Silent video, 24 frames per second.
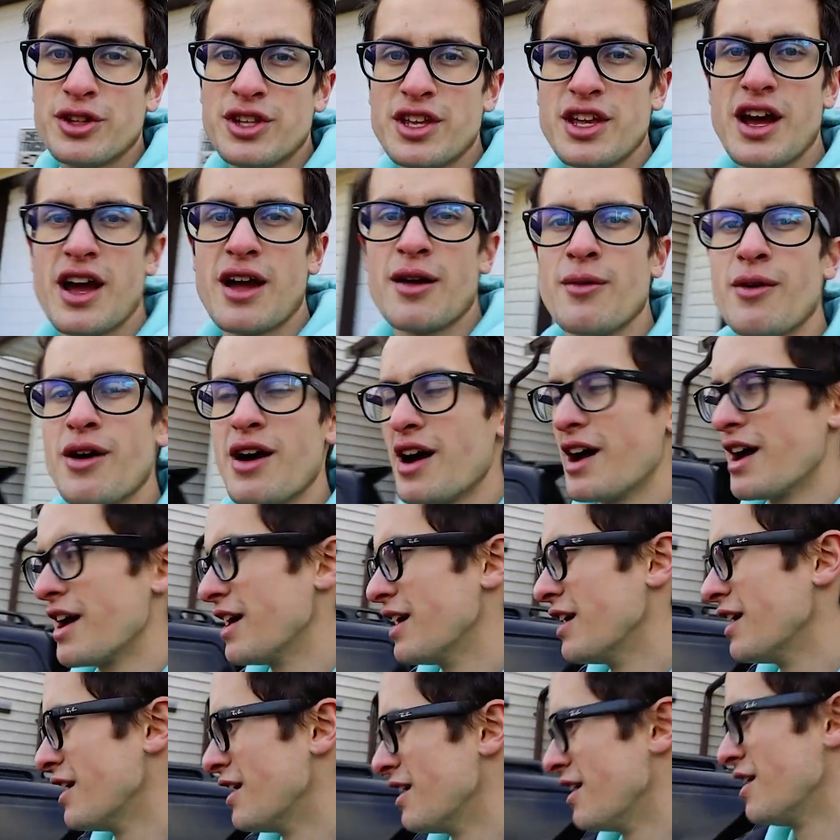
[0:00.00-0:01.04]
DIY
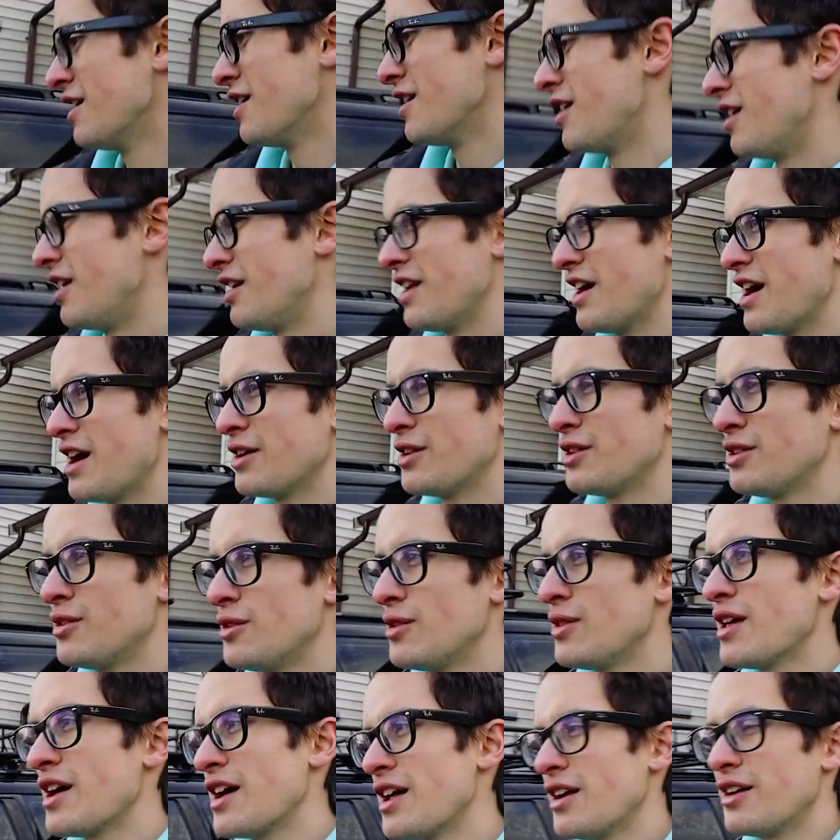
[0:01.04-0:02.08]
on how to
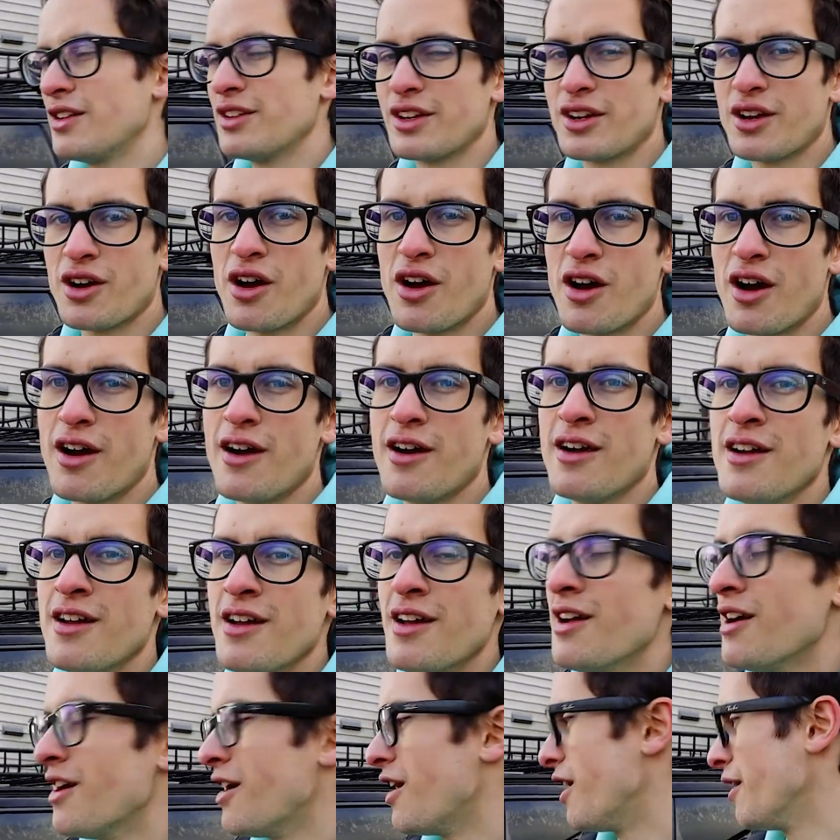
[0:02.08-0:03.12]
do that on the car.
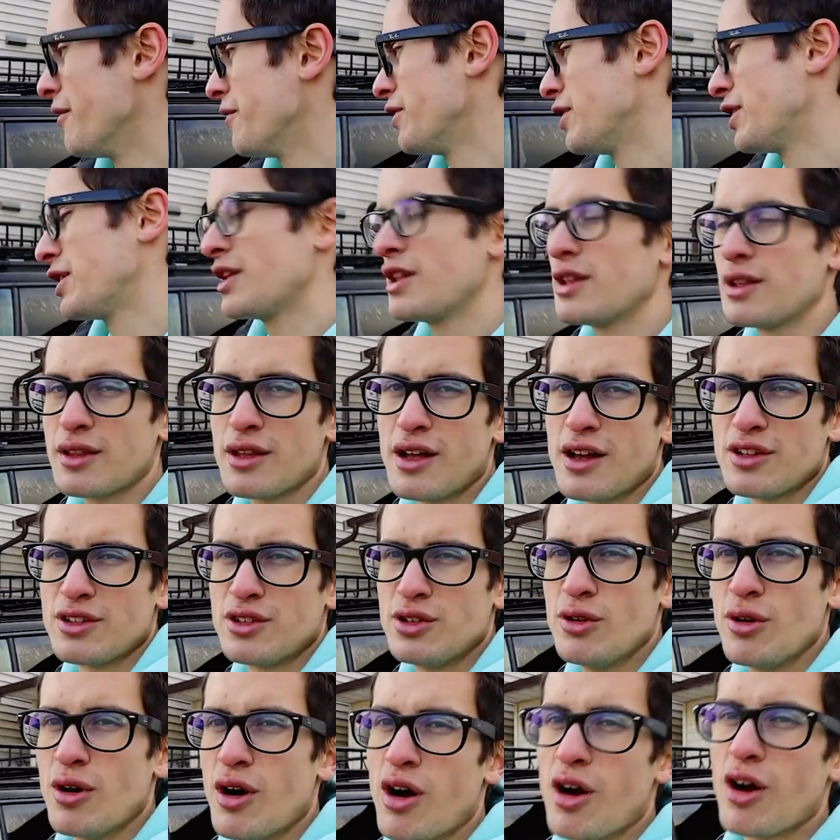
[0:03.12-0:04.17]
Obviously it's not
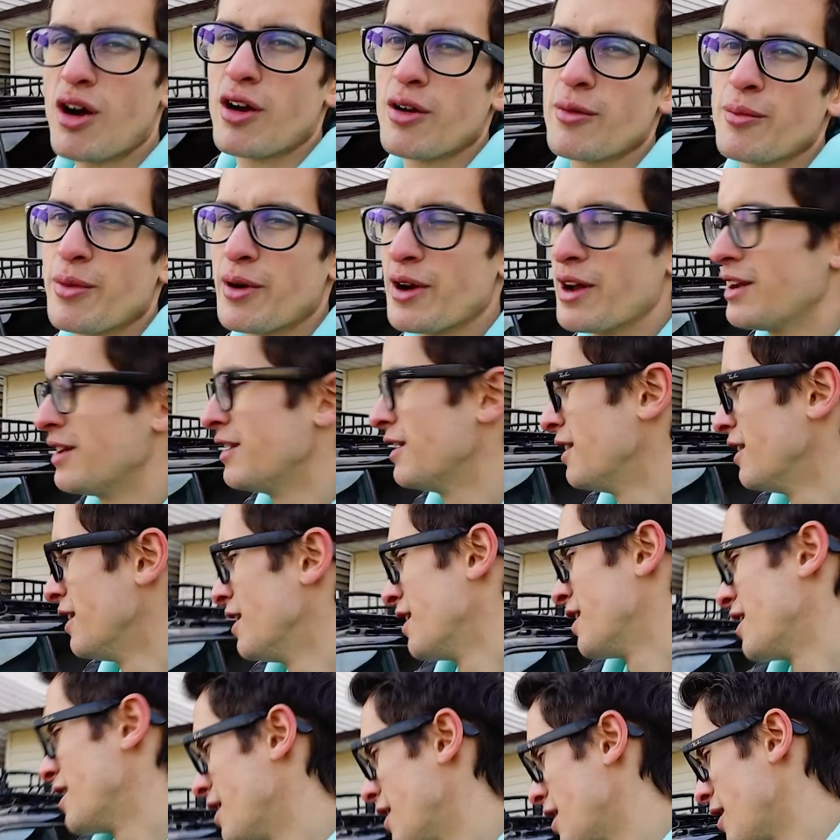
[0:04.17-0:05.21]
too hard, but
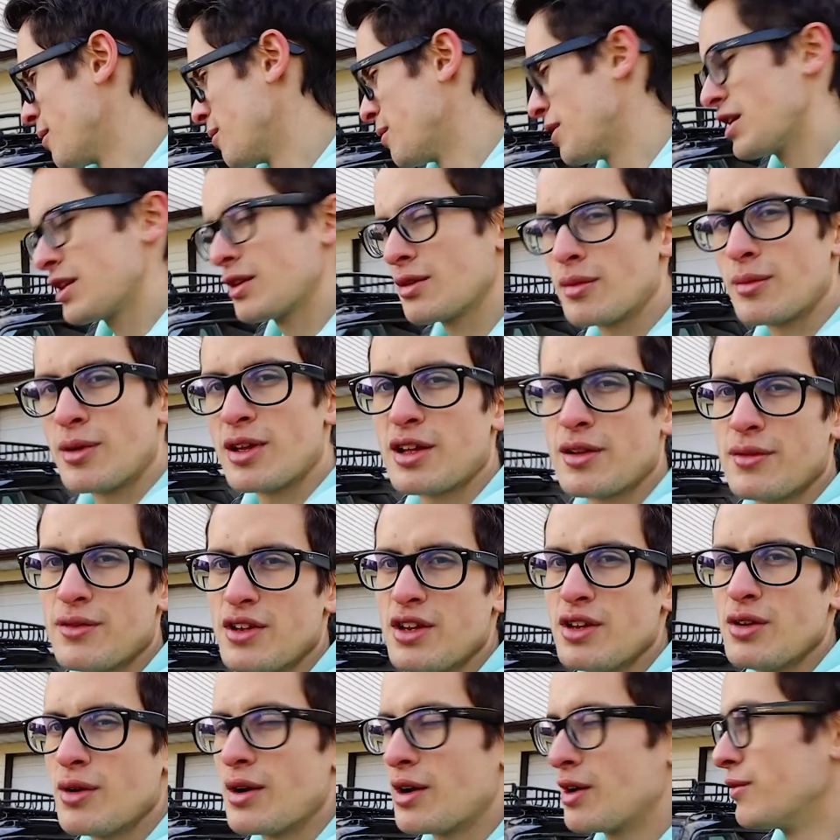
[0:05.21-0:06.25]
I may as well make a
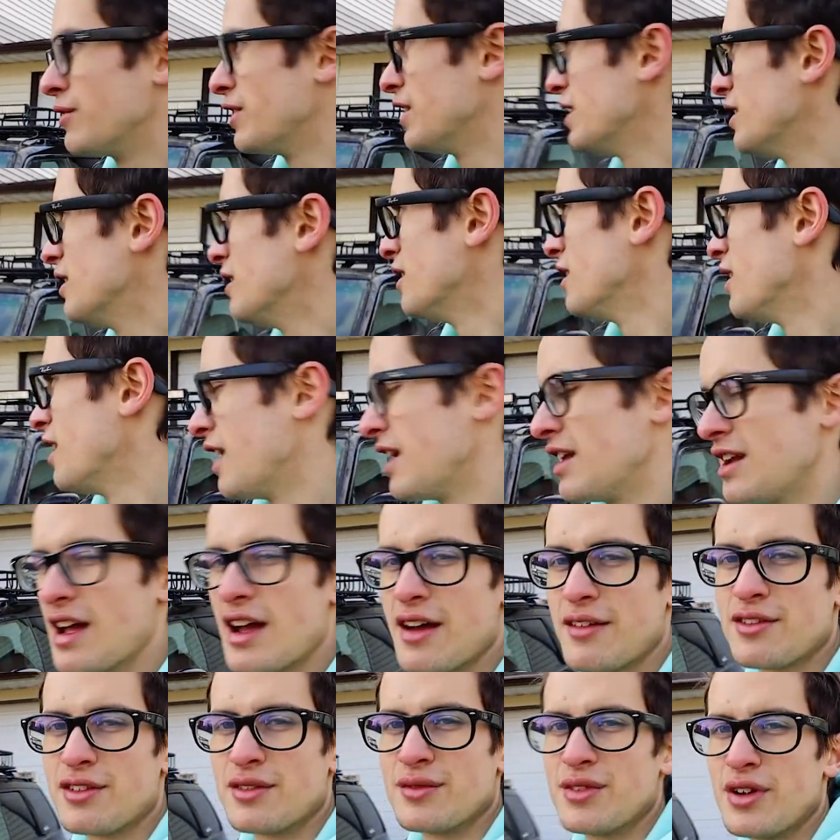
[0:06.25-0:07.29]
video out of it and
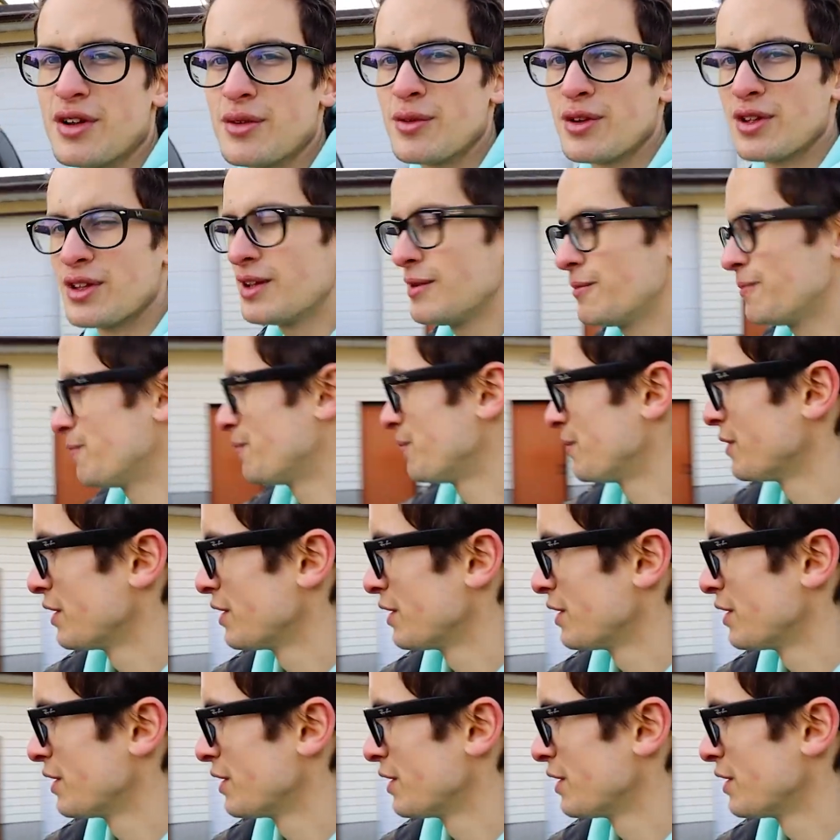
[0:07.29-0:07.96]
have some fun with it.